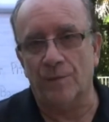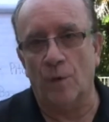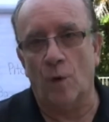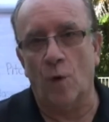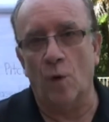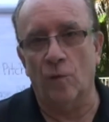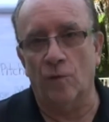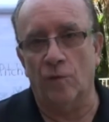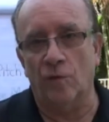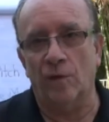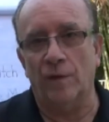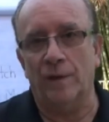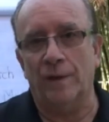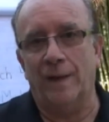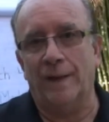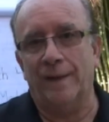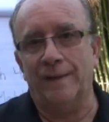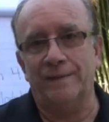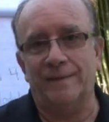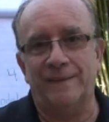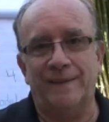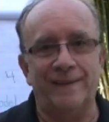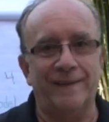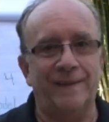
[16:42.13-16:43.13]

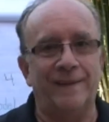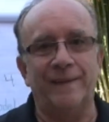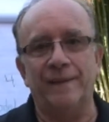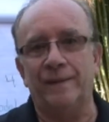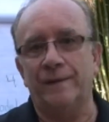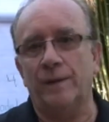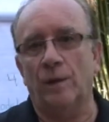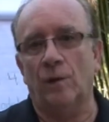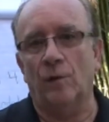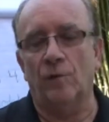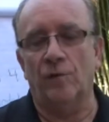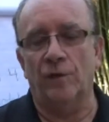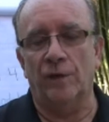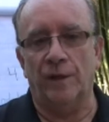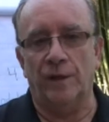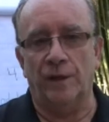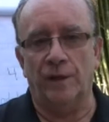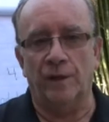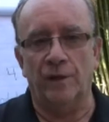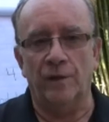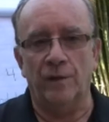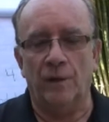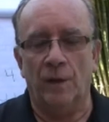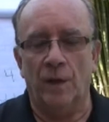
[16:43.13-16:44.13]
COVID-19 over
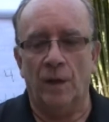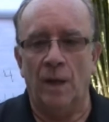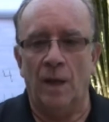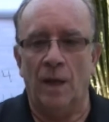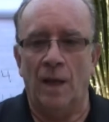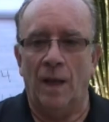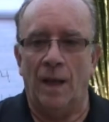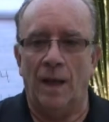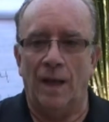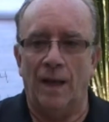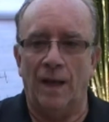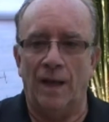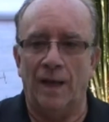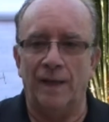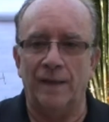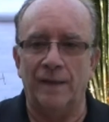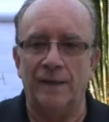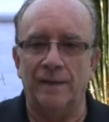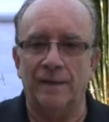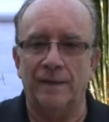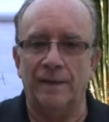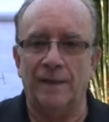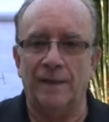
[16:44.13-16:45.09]
here, and